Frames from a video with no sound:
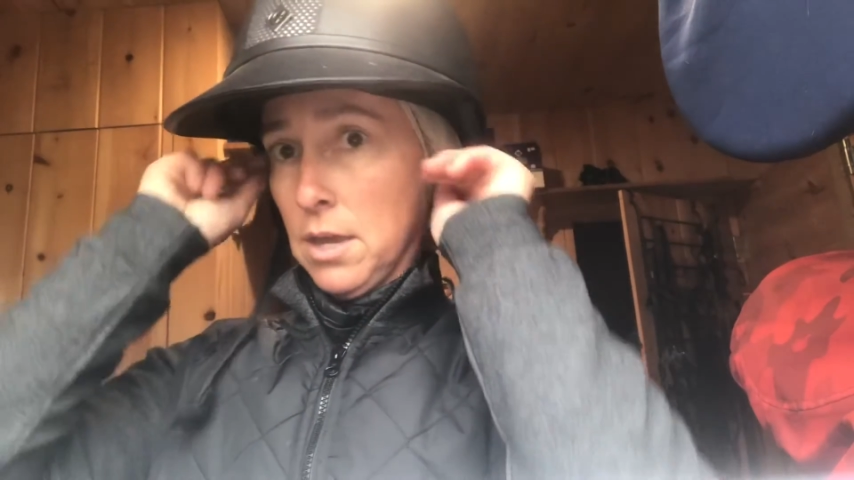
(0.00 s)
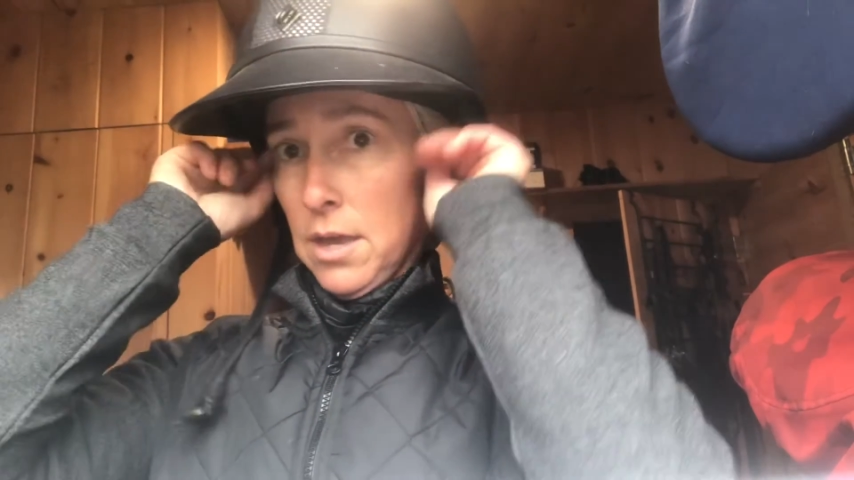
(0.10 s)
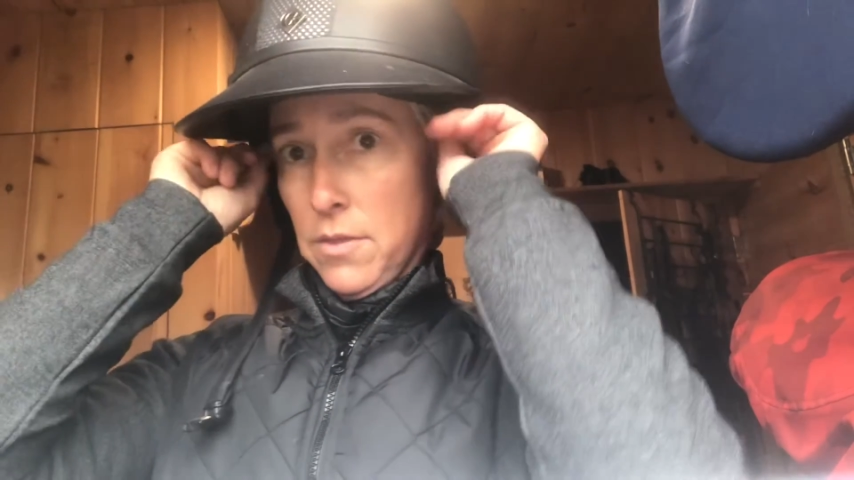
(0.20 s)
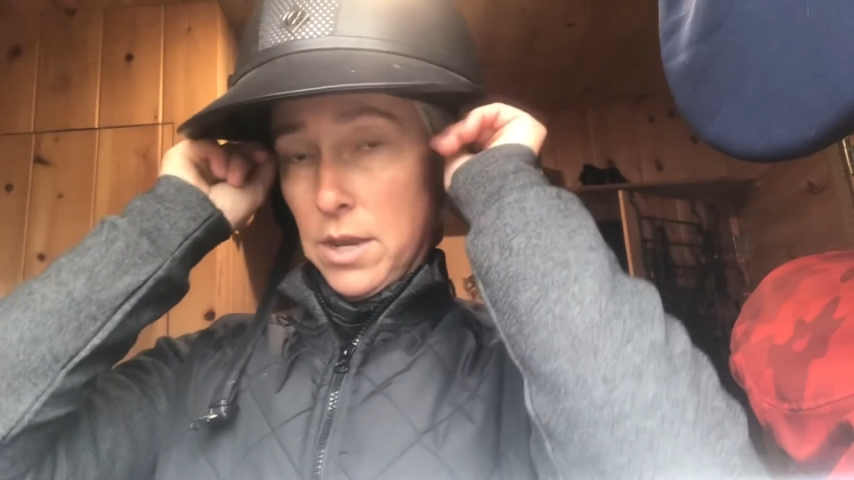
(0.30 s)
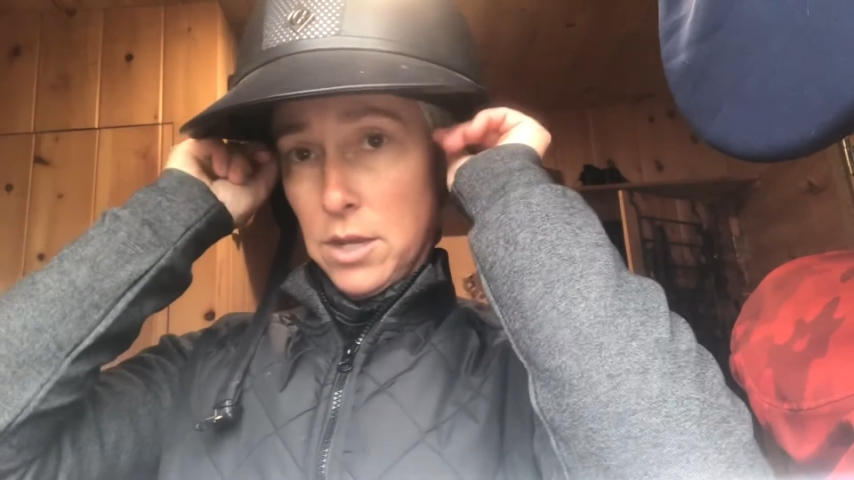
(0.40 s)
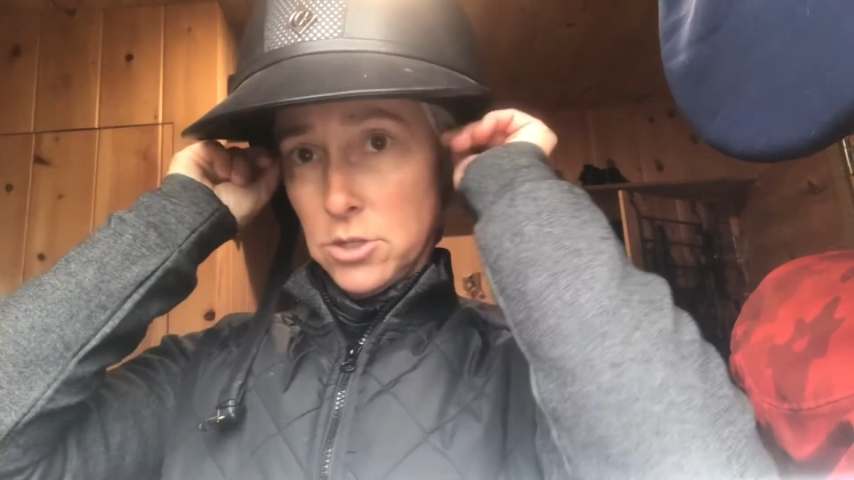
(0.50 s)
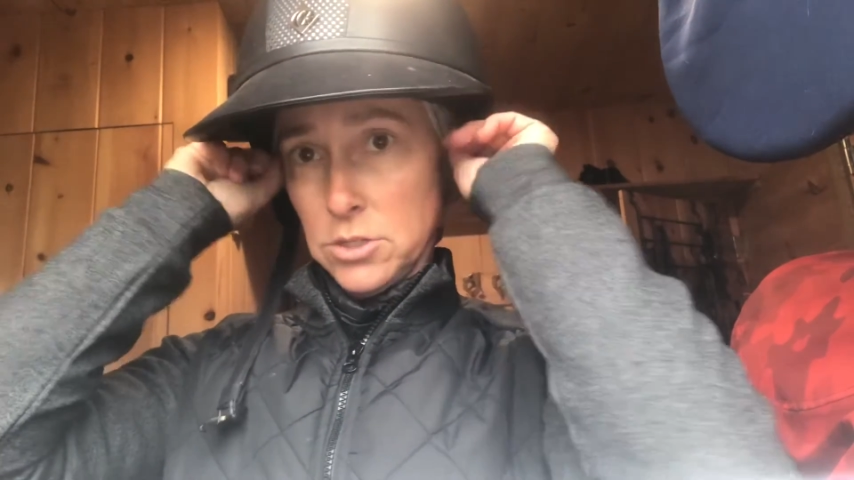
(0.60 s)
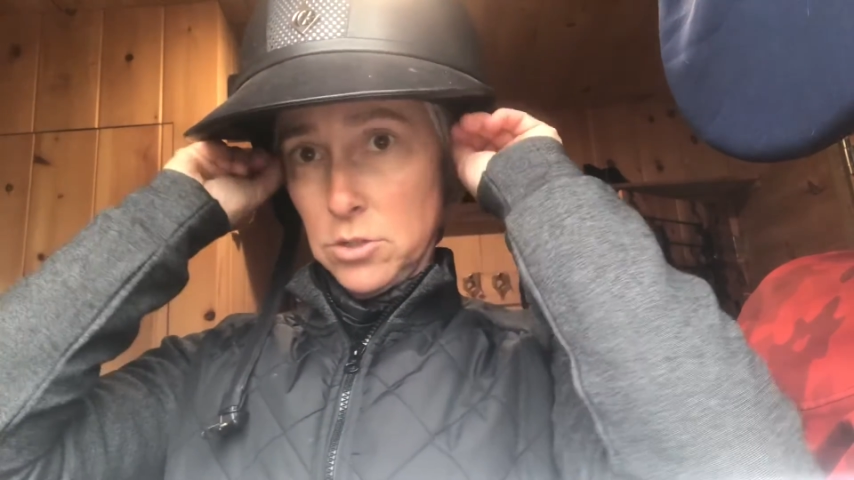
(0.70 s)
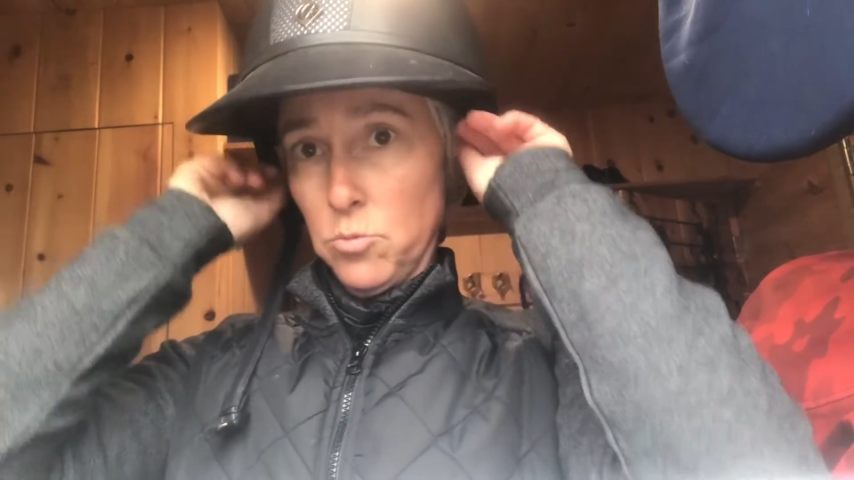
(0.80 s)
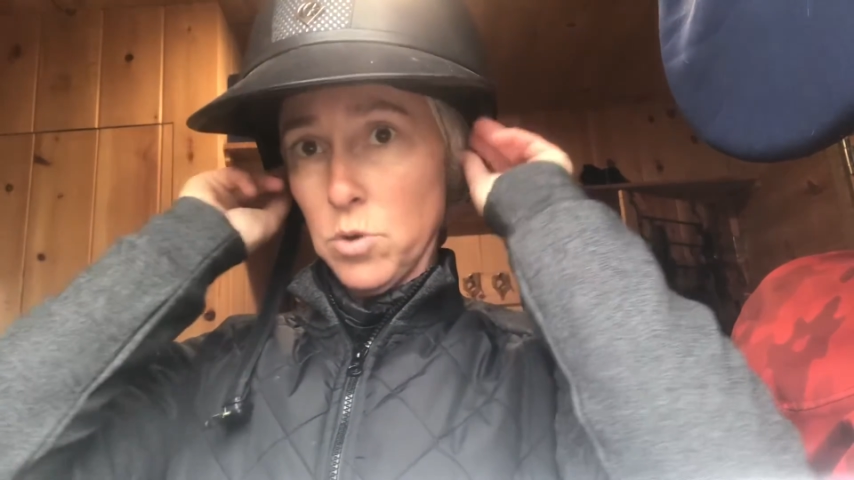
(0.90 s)
and then I
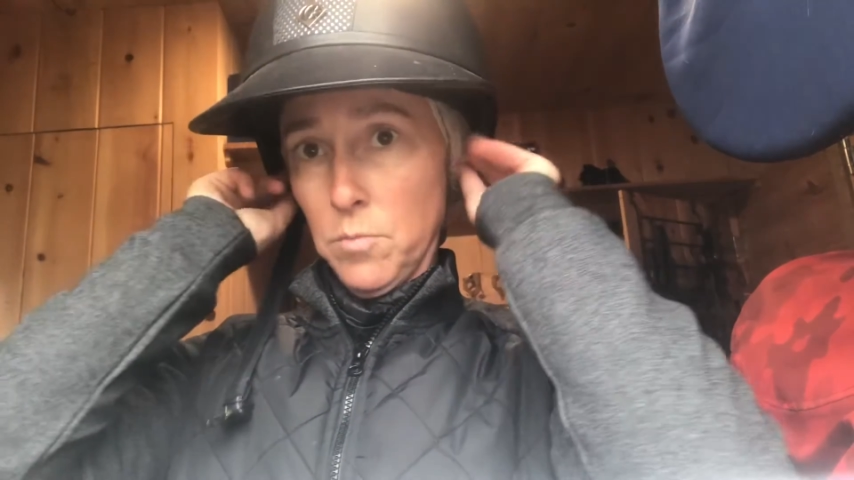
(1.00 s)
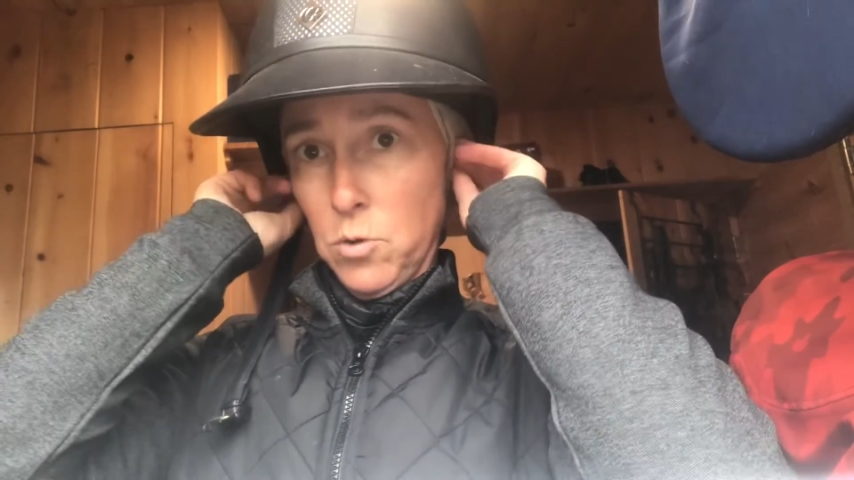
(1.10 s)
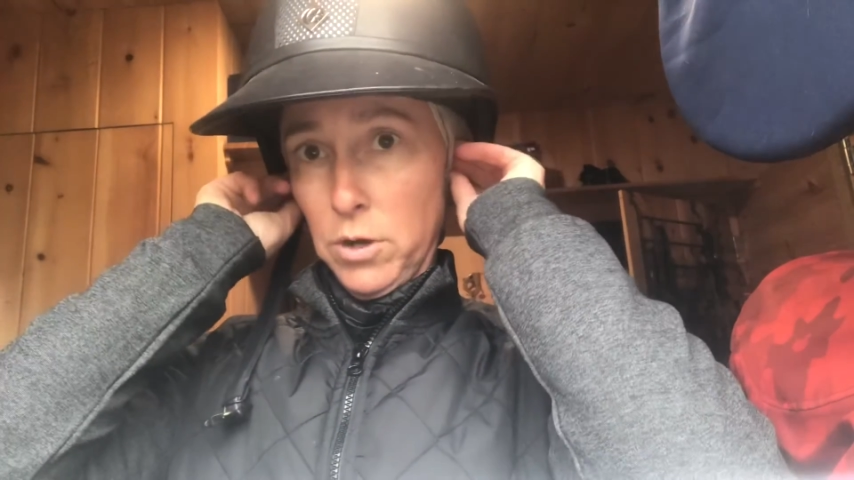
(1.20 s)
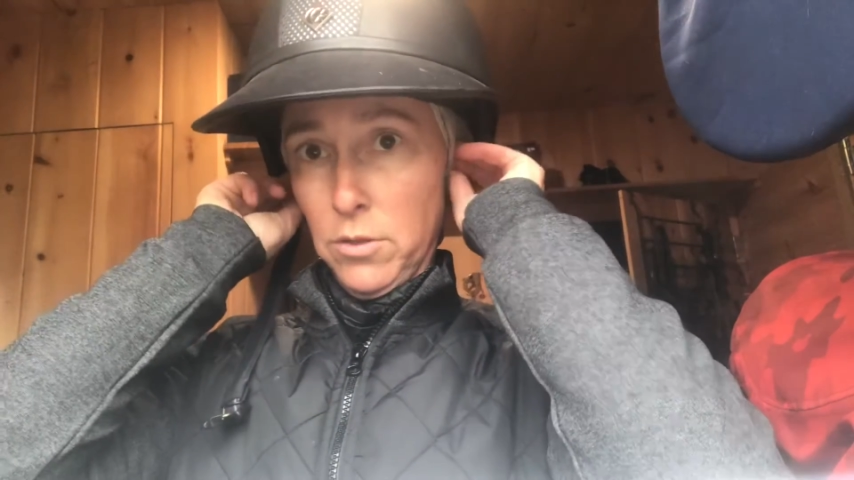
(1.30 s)
just do one more